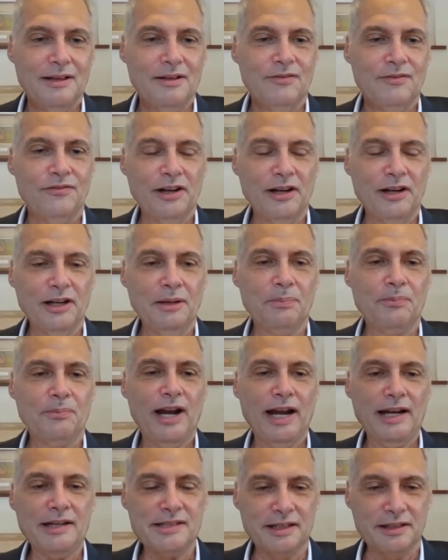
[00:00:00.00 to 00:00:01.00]
very
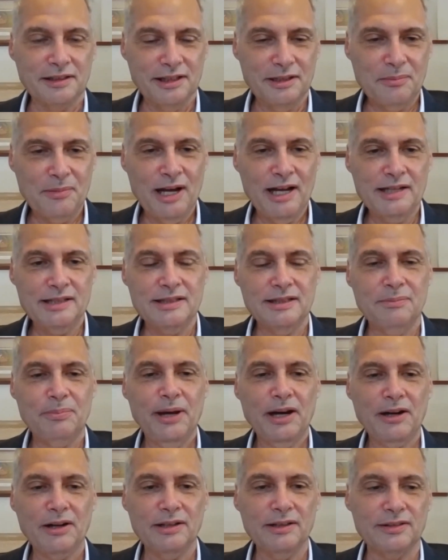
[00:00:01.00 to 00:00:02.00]
practically minded
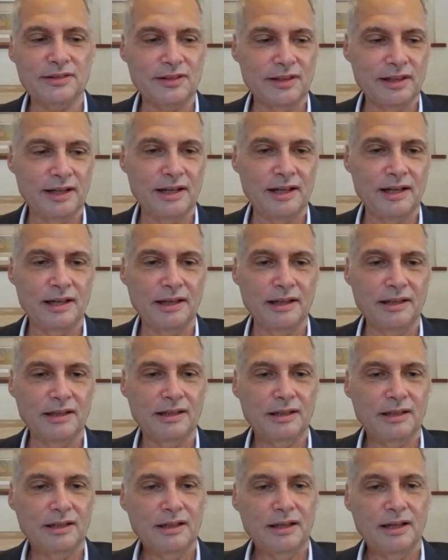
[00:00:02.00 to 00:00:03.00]
parents, that I
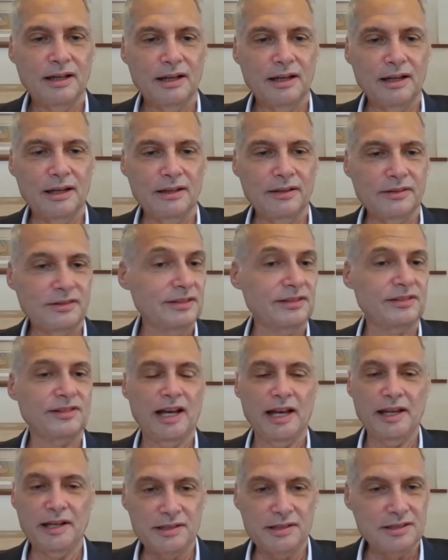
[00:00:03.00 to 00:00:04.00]
uh,
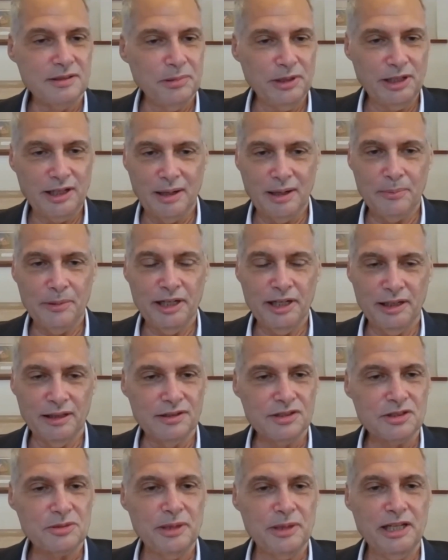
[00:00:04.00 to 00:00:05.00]
decided to become an
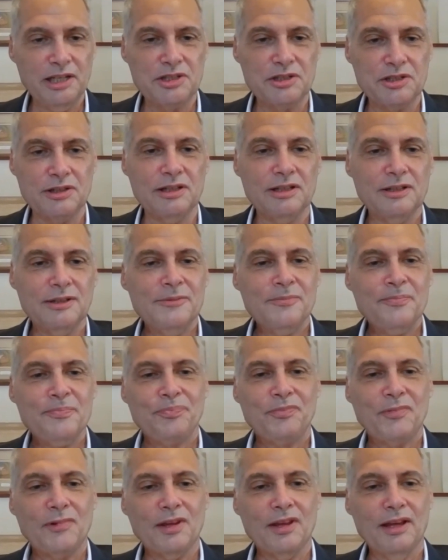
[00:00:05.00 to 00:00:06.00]
English major.
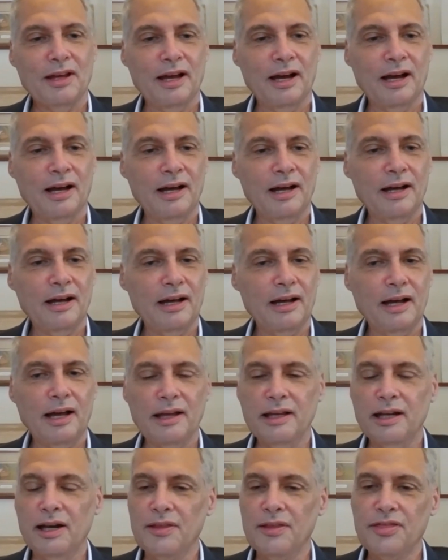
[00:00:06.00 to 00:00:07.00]
Uh,
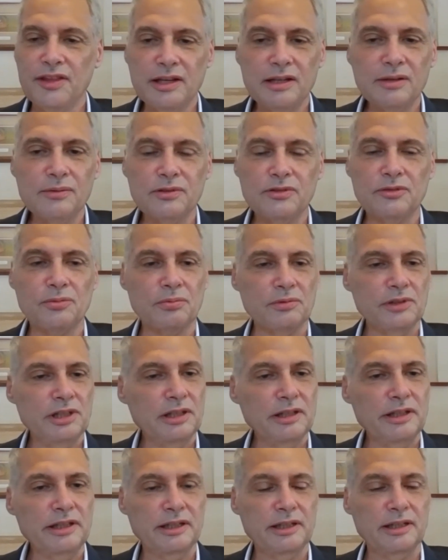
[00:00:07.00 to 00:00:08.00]
and I think it was
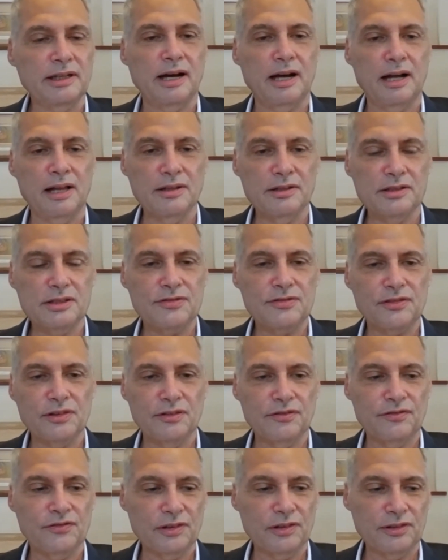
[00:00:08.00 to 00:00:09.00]
really in college for the
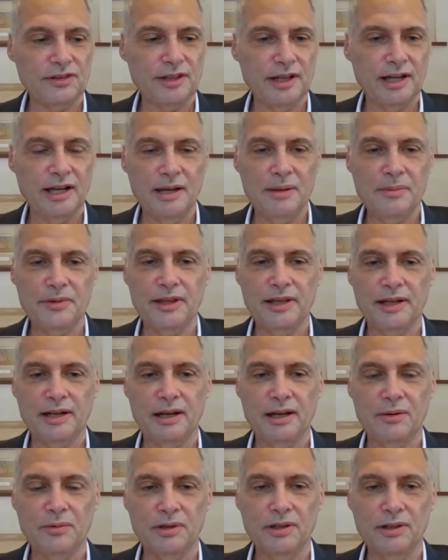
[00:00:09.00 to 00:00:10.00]
first time that I
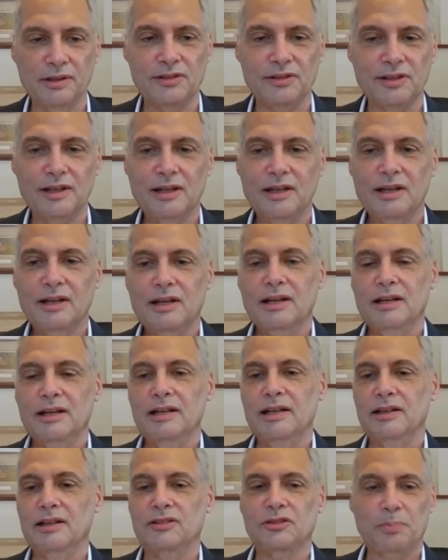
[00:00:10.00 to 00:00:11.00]
was
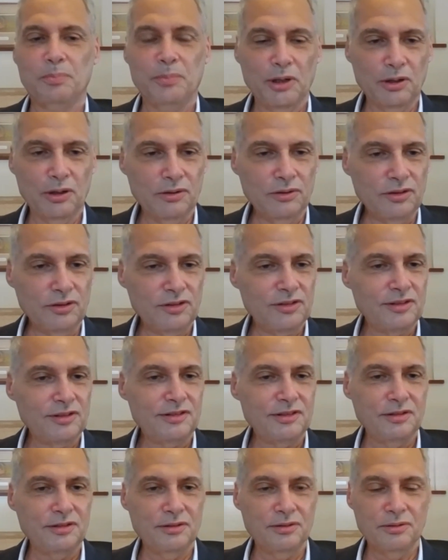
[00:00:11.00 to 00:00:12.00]
exposed
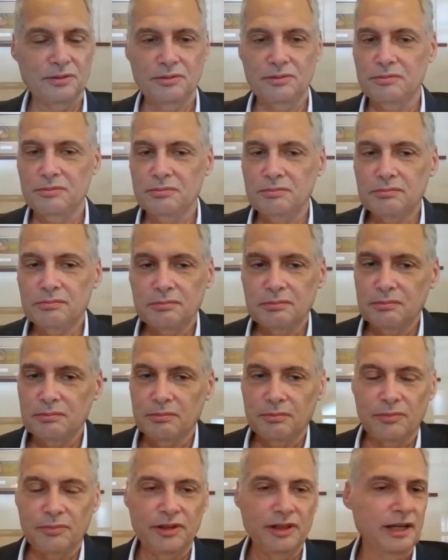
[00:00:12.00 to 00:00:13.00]
to
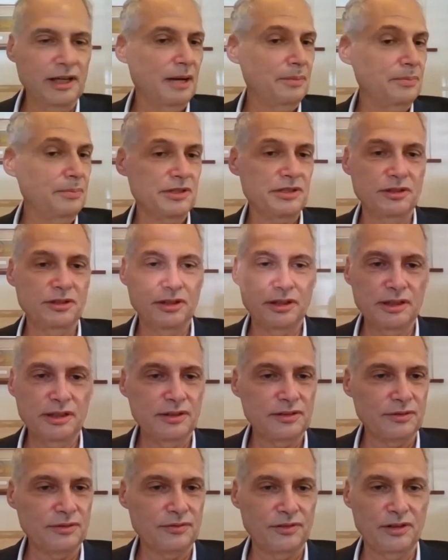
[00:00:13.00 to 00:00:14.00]
the
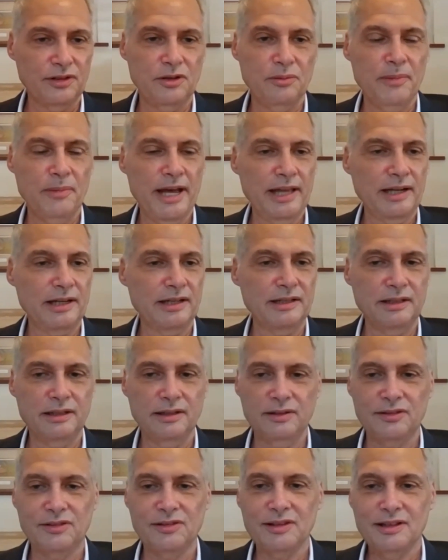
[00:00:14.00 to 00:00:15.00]
opportunities of the
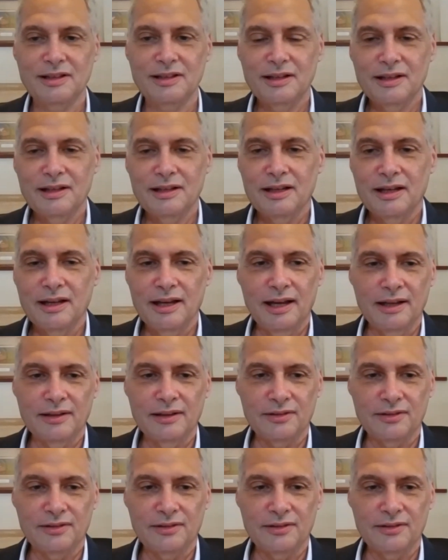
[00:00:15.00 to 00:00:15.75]
humanities as